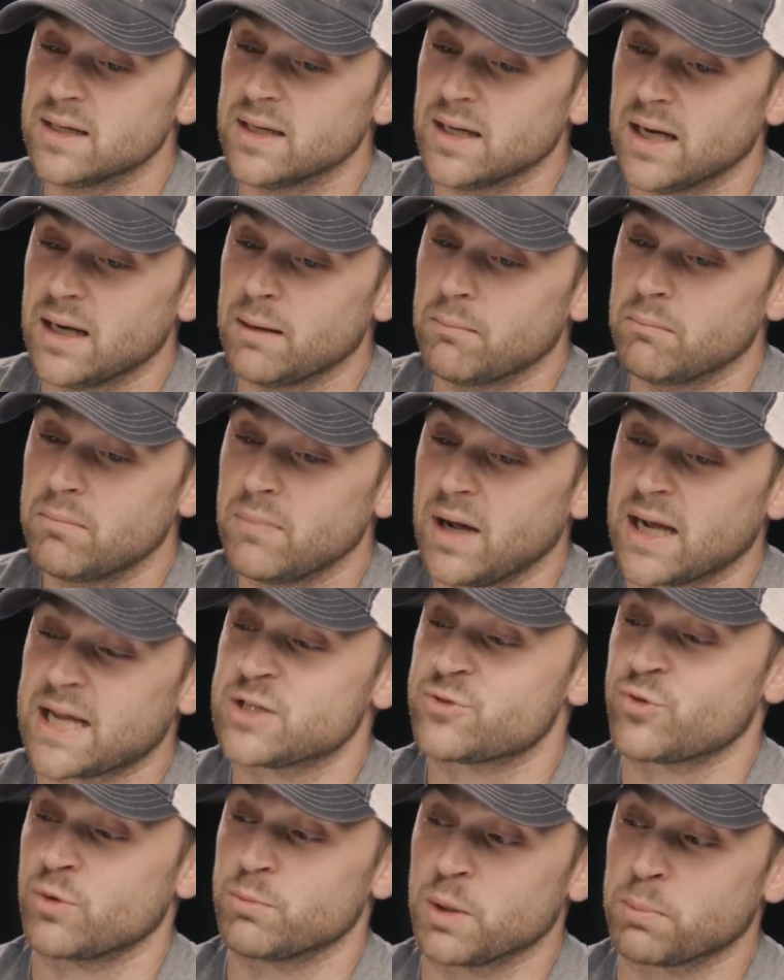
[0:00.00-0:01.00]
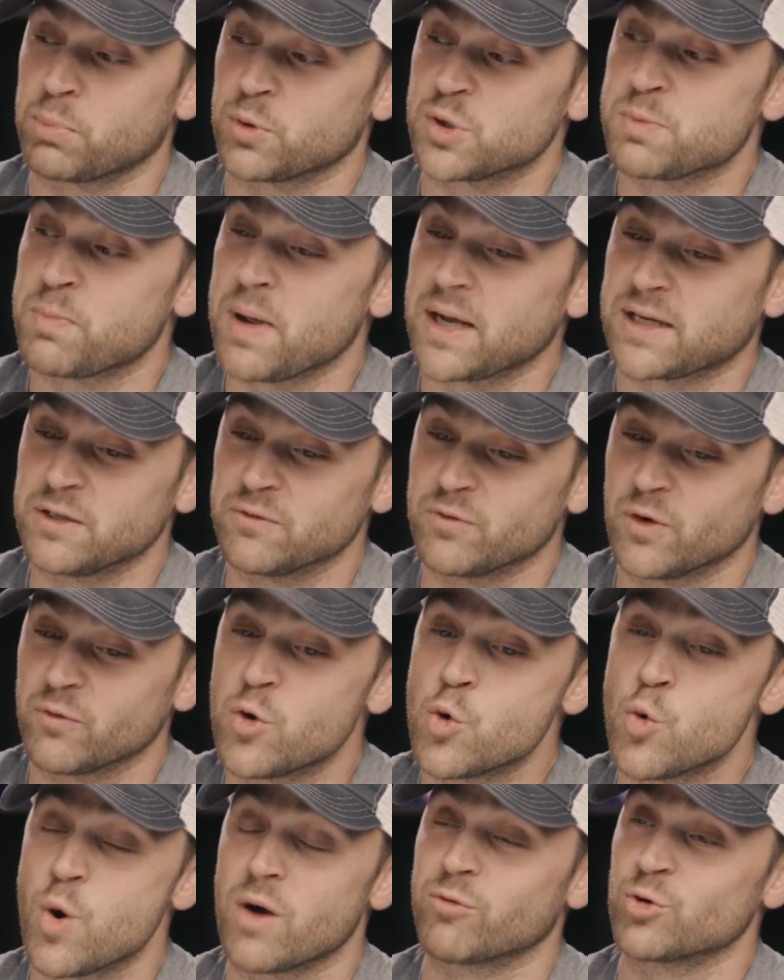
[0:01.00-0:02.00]
I guess from the perspective of
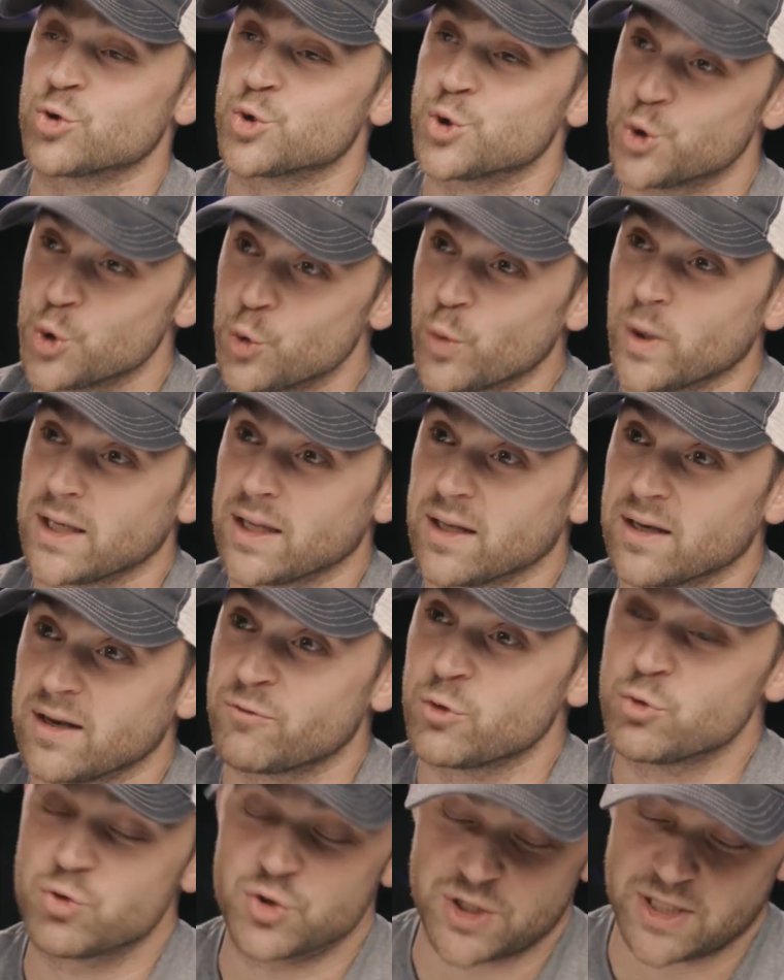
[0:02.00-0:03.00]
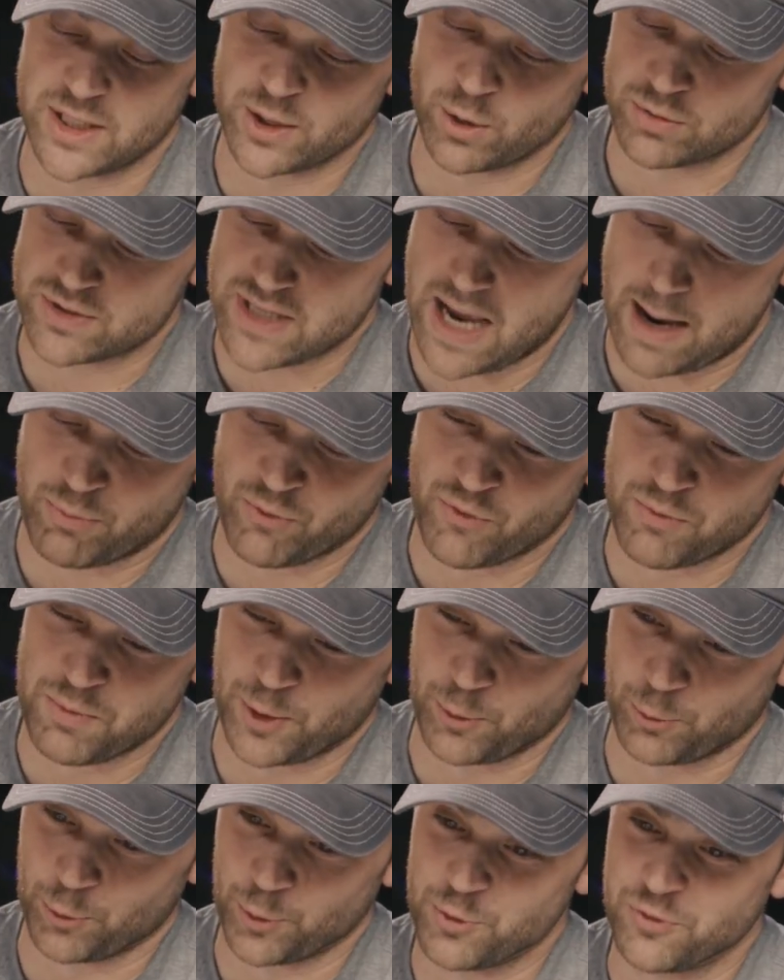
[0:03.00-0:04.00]
whoever's doing it, if you just get on top of a
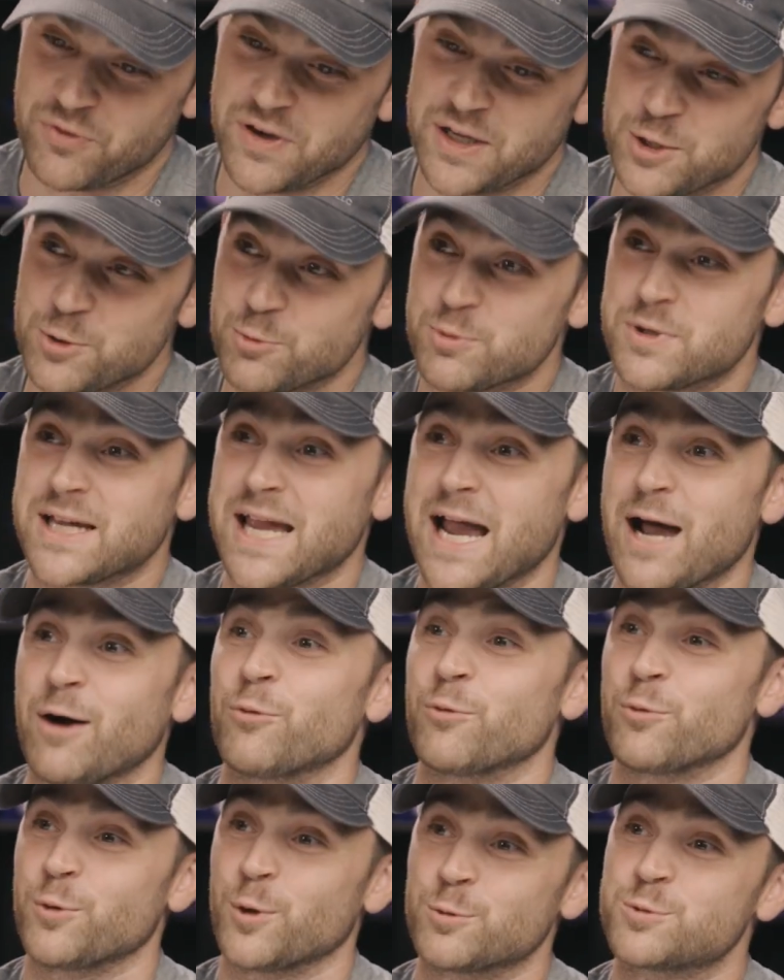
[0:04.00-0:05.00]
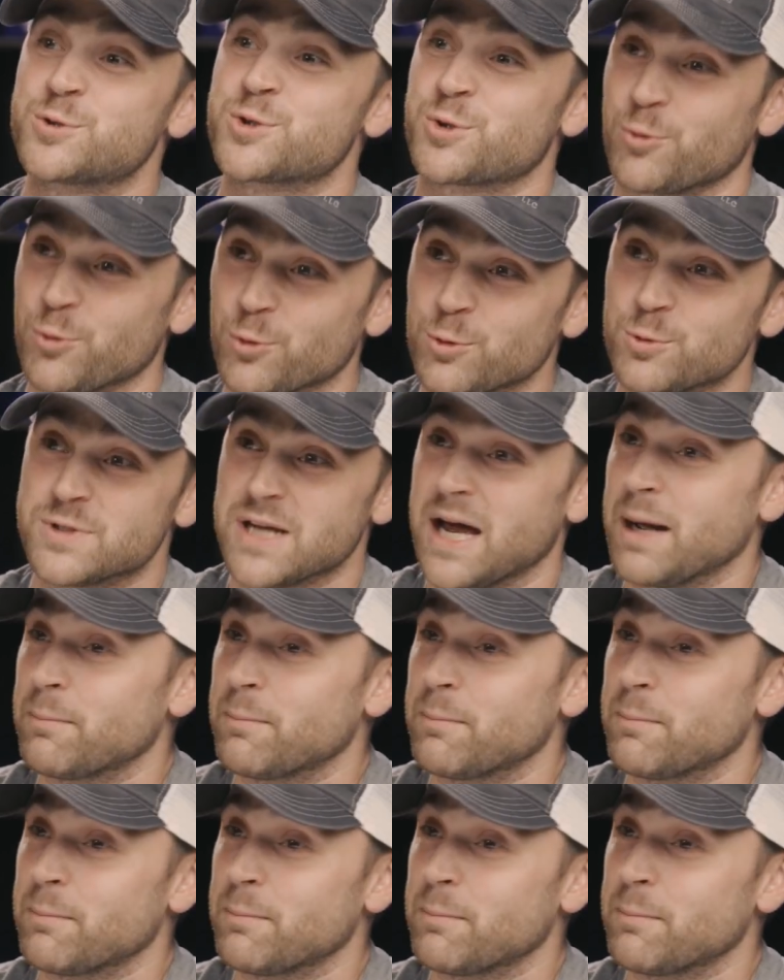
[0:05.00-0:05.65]
metal roof and you count those screws,